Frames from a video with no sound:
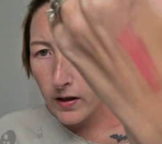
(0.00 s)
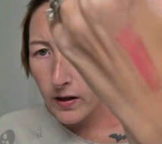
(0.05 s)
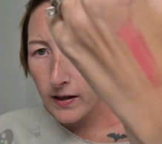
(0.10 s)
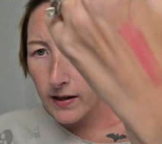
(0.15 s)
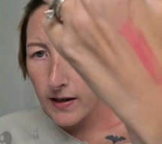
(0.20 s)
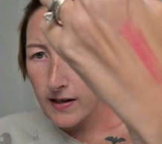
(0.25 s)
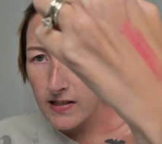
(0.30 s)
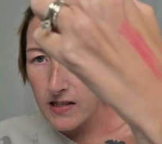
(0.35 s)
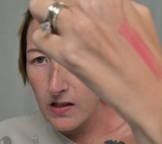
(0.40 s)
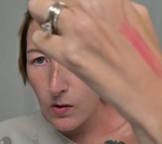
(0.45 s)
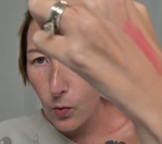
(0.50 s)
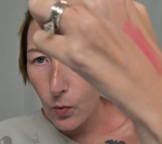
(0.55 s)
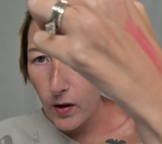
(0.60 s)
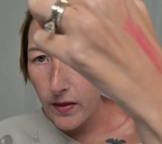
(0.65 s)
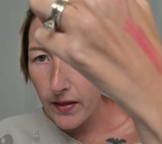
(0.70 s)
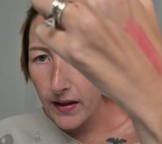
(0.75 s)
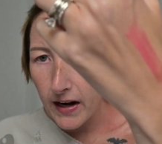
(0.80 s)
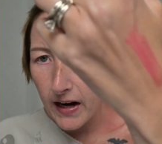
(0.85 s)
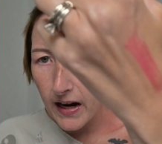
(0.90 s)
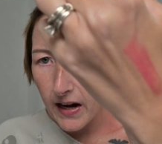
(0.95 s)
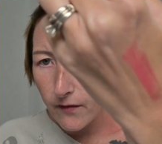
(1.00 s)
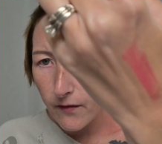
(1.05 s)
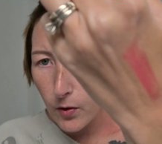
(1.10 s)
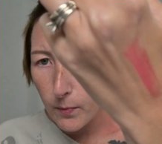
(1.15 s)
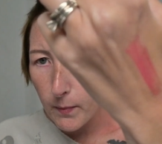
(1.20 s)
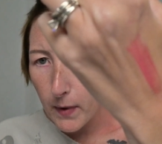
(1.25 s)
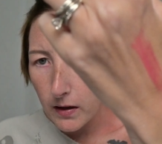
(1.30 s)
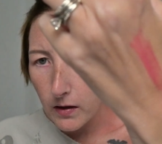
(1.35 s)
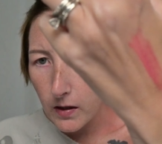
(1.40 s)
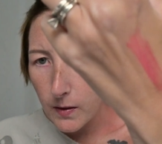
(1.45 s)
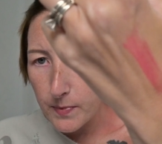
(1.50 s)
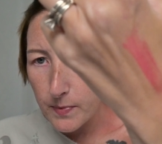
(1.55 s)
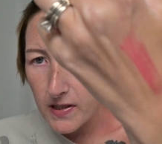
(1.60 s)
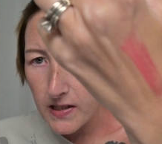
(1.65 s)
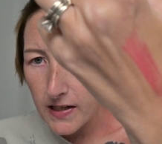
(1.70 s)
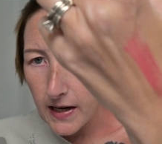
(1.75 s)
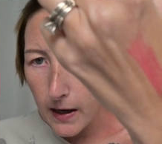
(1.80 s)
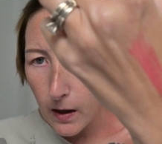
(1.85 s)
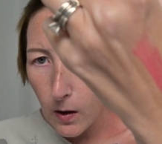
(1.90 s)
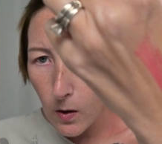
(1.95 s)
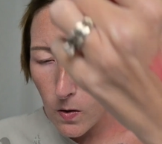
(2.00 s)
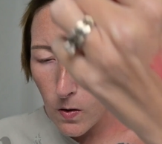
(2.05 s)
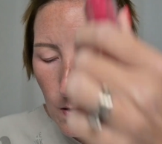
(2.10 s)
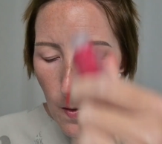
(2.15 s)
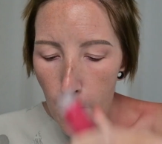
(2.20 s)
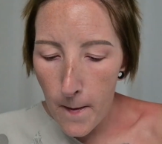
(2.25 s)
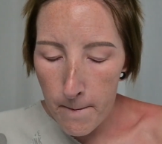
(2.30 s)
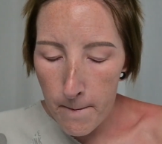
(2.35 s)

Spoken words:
it as the one that I have on my lips now.